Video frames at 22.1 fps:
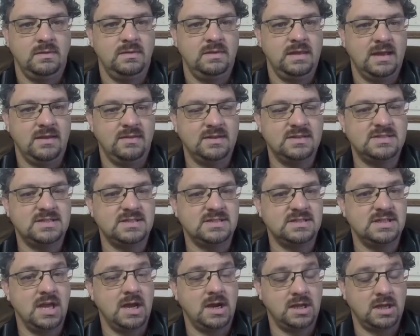Now this
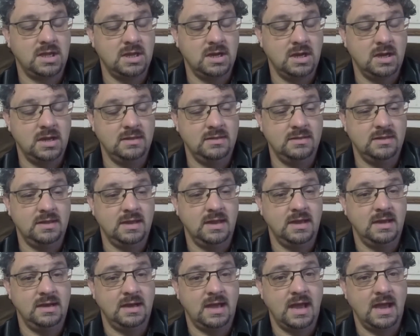is not a gun
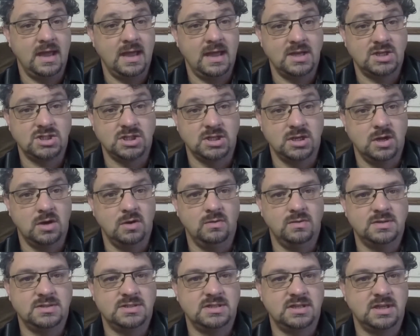that I actually own.
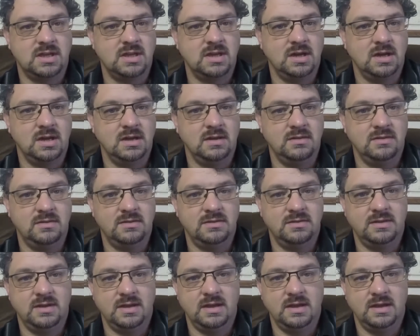This is a gun
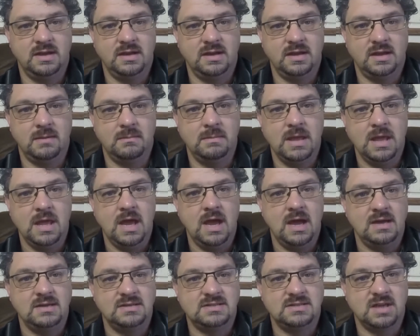that
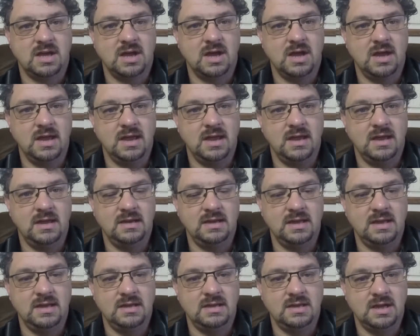I saw at
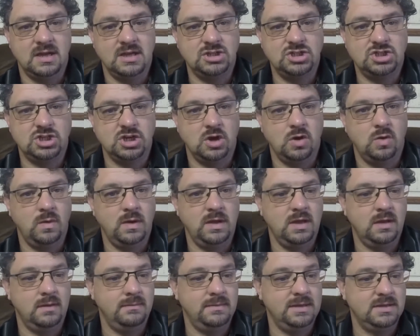a gun show.
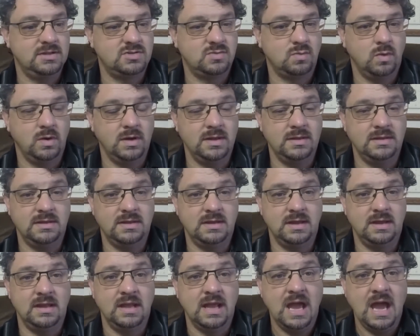It's one
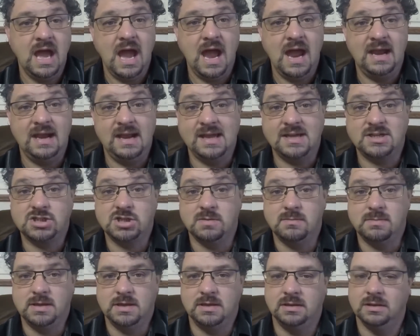that I had actually
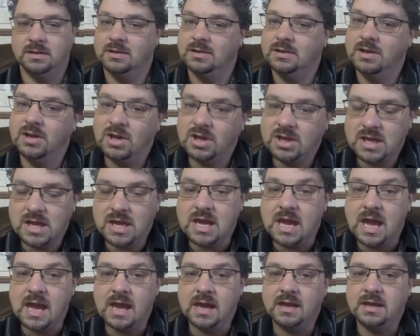been
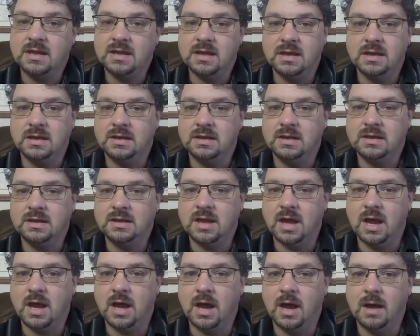looking at getting
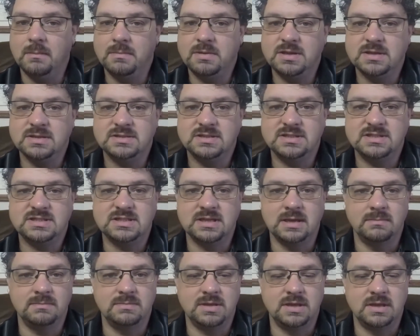because it's
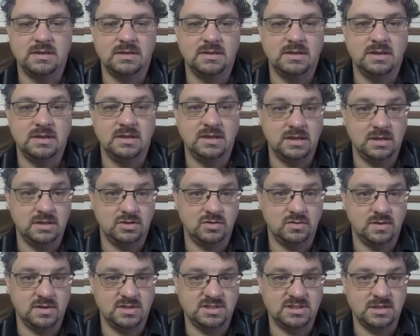something that
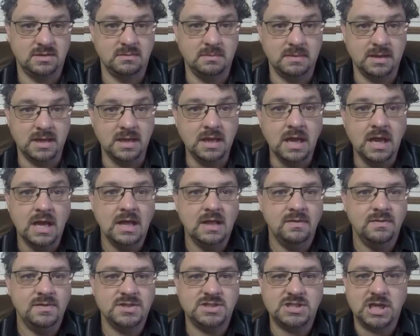interested me.
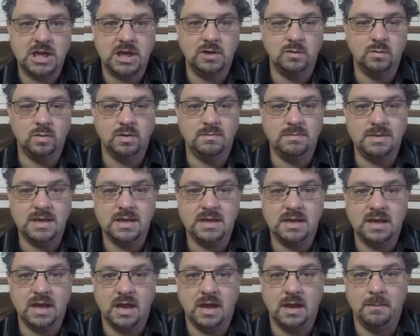This gun would
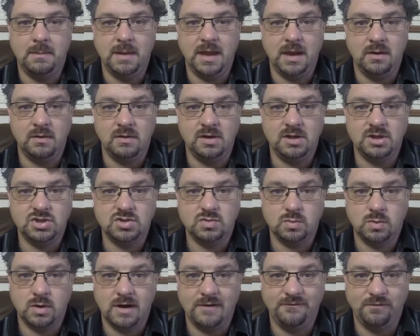be a Heritage
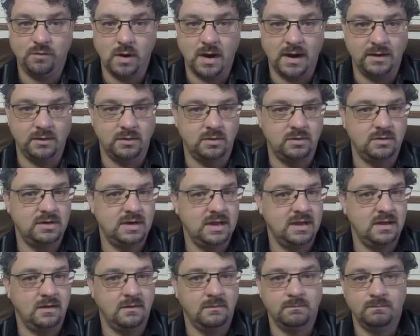Roughrider. Now